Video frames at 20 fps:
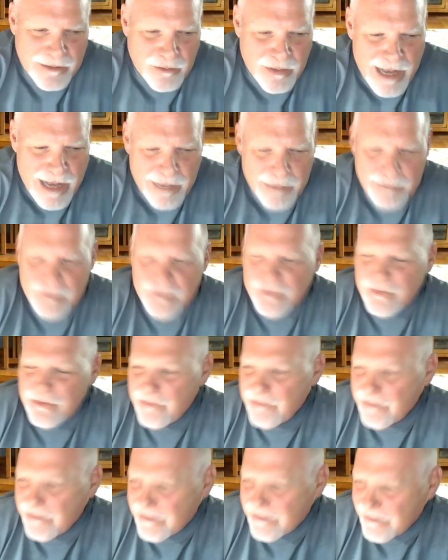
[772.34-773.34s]

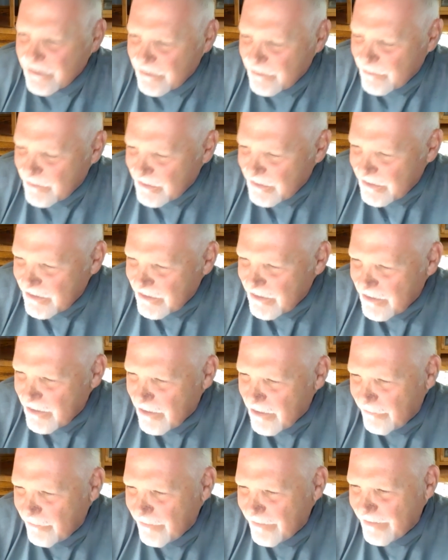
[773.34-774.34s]
opportunism and
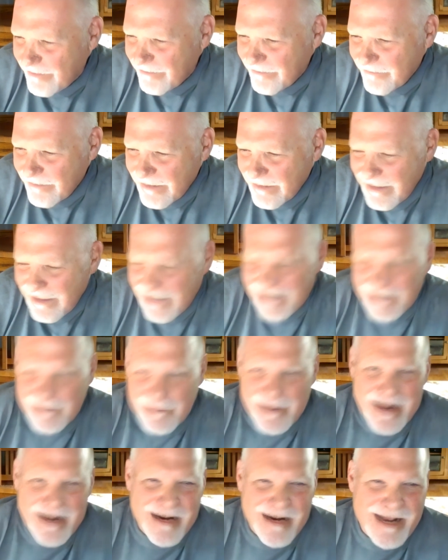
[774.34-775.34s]
stuff. That's
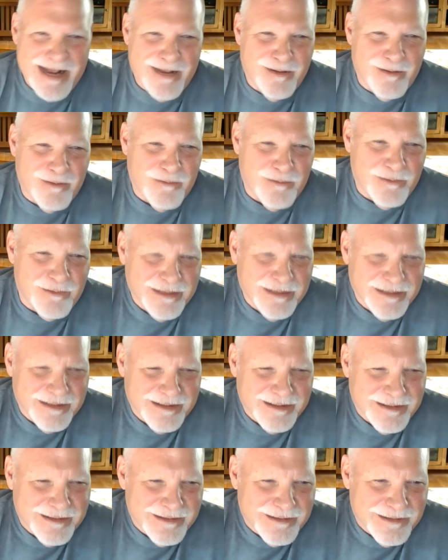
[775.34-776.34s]
about how
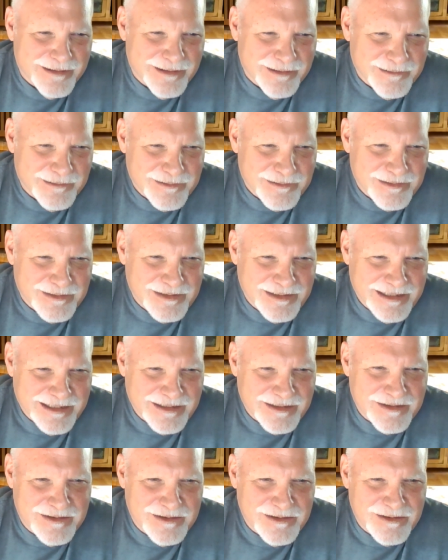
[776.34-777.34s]

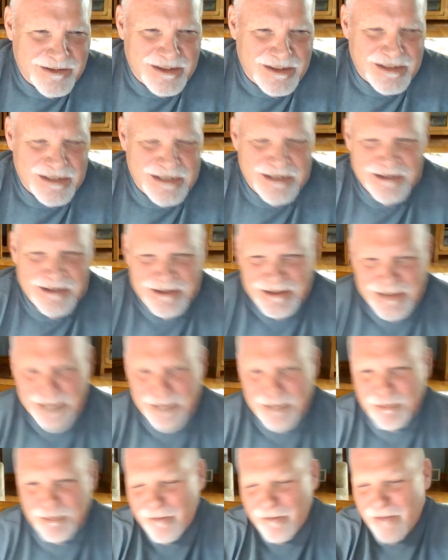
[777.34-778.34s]
it's
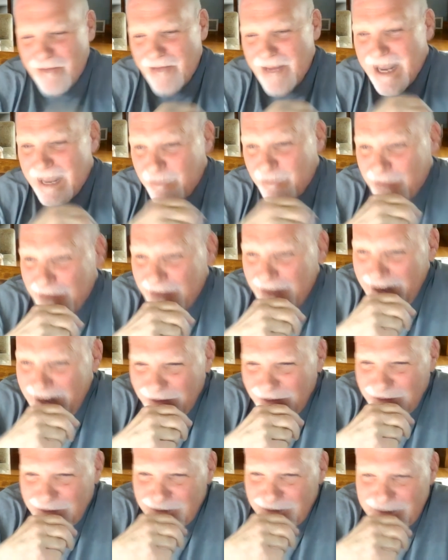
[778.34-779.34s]
simplified without
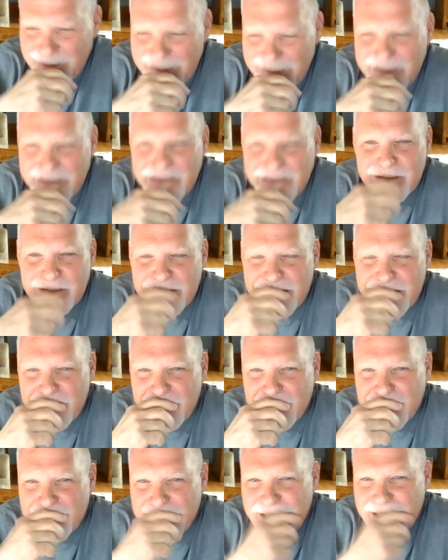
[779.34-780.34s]
a big
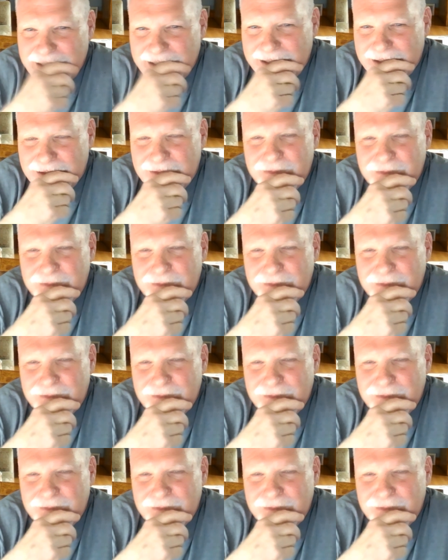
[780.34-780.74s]
discussion I could